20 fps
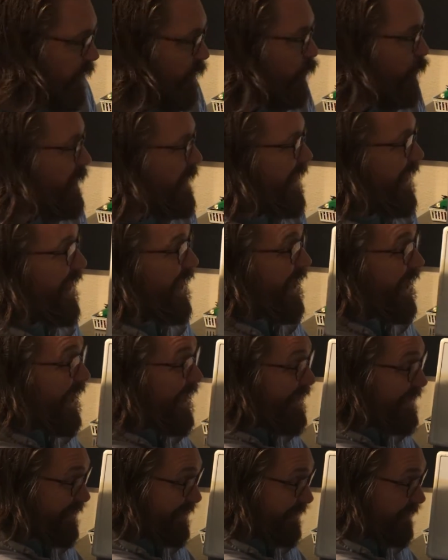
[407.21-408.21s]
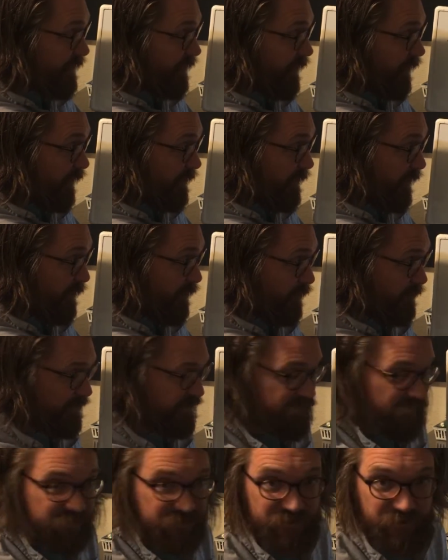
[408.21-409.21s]
We added another
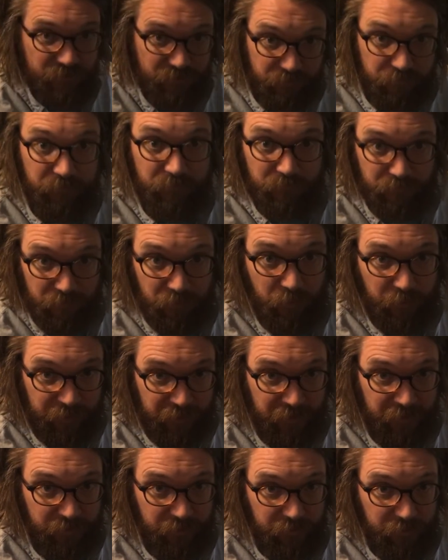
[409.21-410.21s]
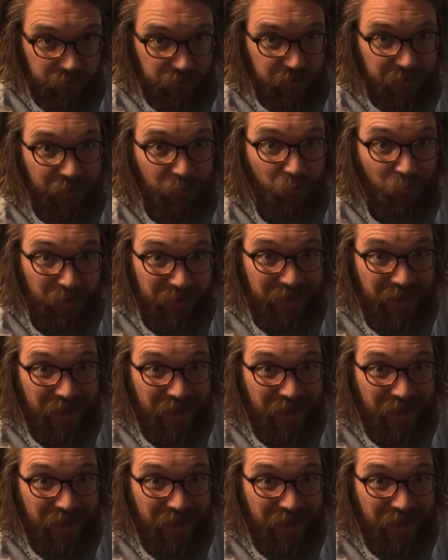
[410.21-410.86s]
resistor, okay? And what